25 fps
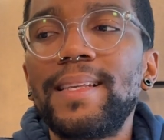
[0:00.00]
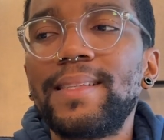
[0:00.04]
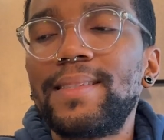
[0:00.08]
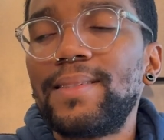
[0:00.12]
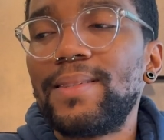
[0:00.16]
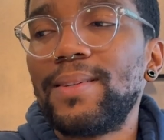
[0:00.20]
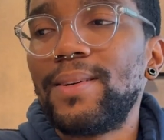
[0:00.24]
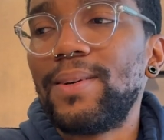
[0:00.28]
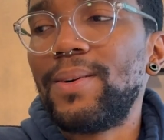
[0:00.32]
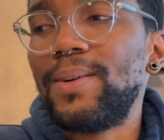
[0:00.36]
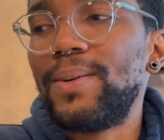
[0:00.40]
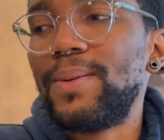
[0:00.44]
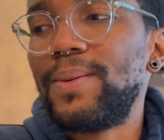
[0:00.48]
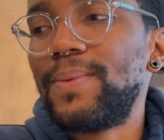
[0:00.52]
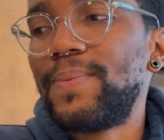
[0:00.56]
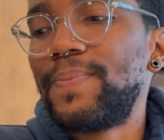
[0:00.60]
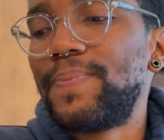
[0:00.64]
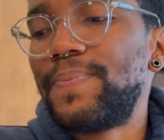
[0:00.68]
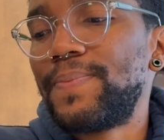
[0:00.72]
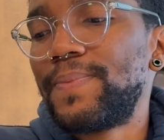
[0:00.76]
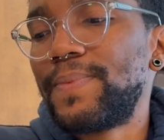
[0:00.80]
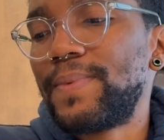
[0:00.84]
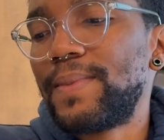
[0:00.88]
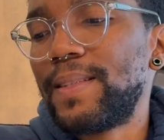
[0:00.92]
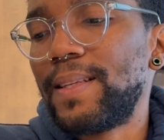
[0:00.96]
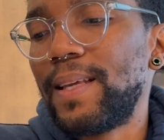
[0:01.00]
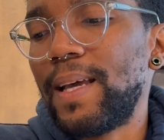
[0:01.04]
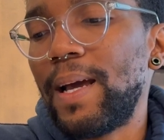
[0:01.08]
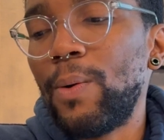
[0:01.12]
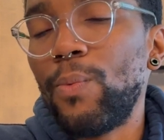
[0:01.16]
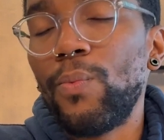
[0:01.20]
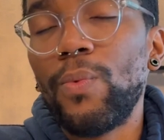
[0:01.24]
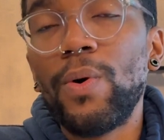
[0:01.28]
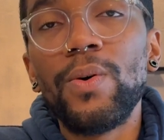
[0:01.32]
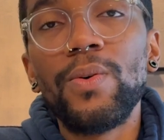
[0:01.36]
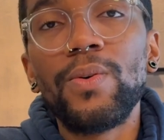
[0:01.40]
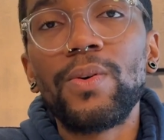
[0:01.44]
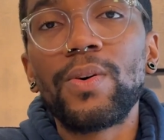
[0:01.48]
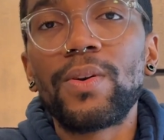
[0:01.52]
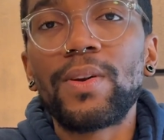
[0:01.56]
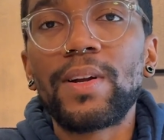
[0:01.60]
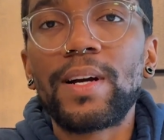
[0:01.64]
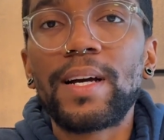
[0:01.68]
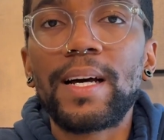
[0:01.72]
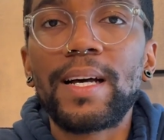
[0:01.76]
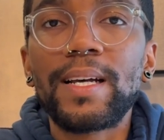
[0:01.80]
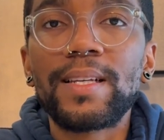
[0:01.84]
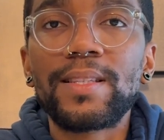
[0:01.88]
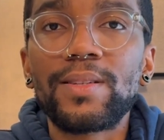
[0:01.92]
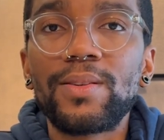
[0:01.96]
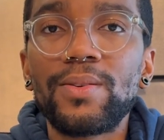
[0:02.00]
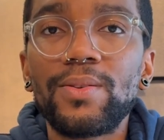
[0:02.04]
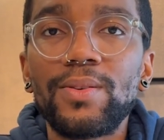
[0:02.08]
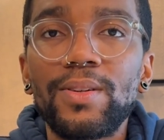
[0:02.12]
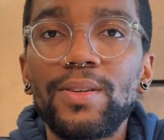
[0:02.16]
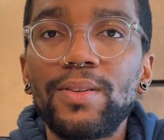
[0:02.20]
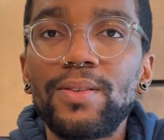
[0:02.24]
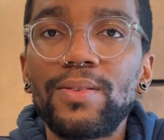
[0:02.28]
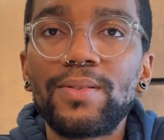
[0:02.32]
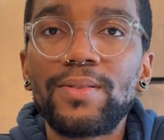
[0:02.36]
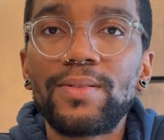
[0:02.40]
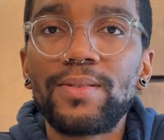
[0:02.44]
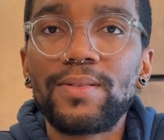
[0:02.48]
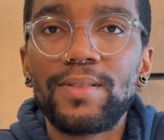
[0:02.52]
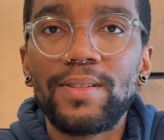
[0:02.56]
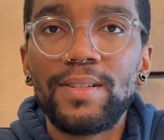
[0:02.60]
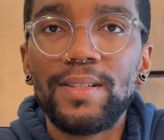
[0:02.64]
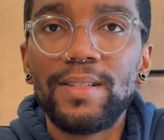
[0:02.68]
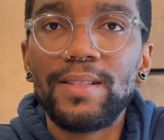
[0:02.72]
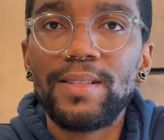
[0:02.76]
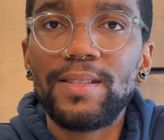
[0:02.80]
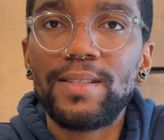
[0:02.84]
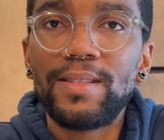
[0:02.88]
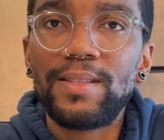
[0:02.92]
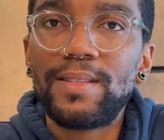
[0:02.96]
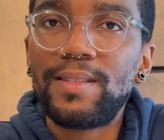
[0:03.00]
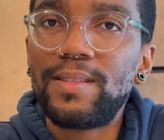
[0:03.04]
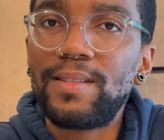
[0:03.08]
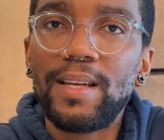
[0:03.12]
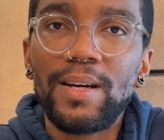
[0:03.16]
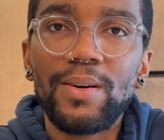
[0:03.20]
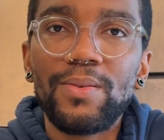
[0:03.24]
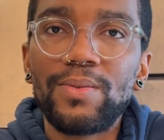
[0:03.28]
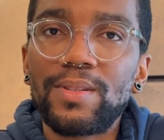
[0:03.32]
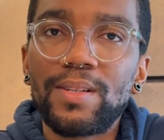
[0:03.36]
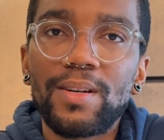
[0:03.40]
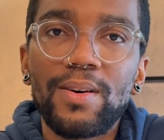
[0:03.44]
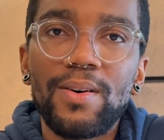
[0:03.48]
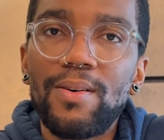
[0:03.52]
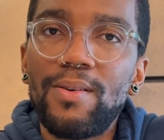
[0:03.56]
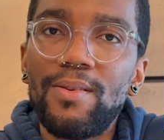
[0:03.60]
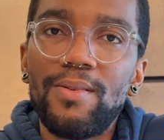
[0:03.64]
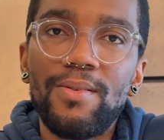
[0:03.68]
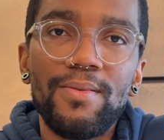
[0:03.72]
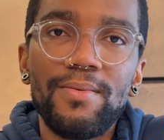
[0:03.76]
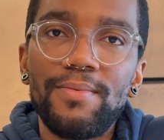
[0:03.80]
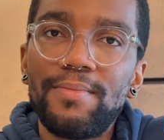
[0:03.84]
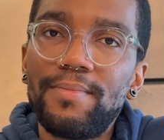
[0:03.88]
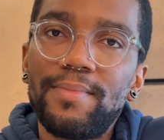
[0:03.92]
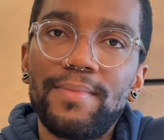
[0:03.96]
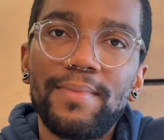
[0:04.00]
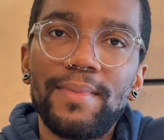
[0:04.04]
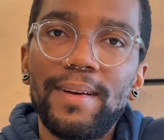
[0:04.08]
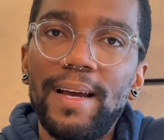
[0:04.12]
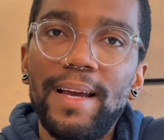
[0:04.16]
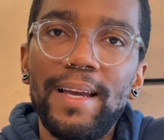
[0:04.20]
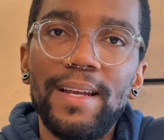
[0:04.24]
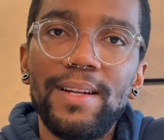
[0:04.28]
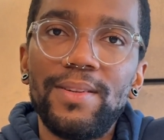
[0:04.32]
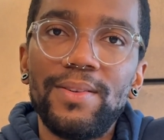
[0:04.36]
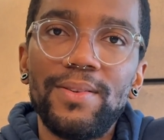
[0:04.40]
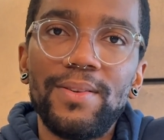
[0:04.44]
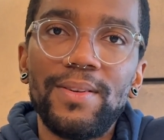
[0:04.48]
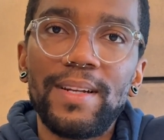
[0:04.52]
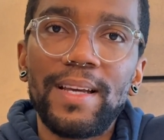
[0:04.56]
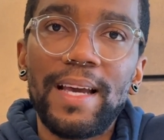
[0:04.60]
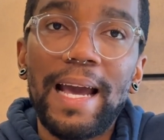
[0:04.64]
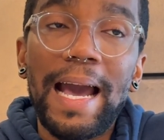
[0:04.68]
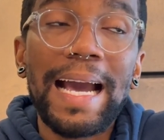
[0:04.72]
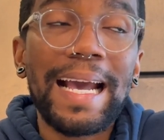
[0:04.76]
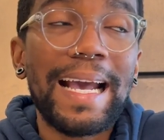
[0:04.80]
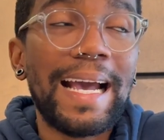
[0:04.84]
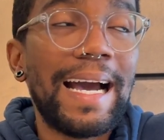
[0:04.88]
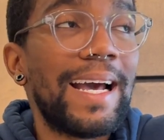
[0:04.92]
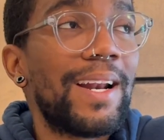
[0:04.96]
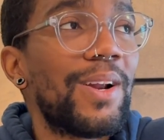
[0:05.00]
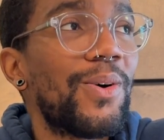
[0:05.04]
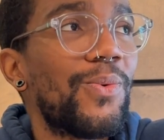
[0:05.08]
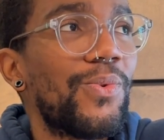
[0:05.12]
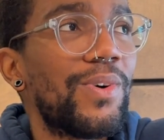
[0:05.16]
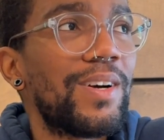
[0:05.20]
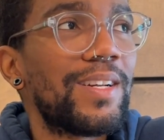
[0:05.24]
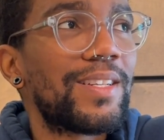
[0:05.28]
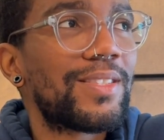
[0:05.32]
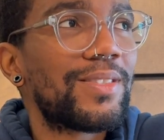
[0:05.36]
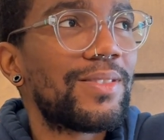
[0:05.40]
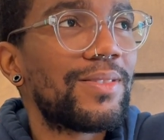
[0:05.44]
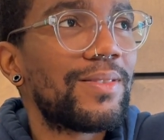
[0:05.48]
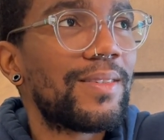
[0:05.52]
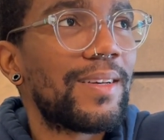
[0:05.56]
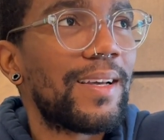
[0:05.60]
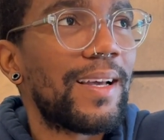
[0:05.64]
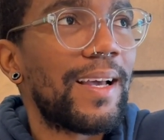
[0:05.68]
So I won't go to Costco though, because that was I ain't doing it. I kind of want to,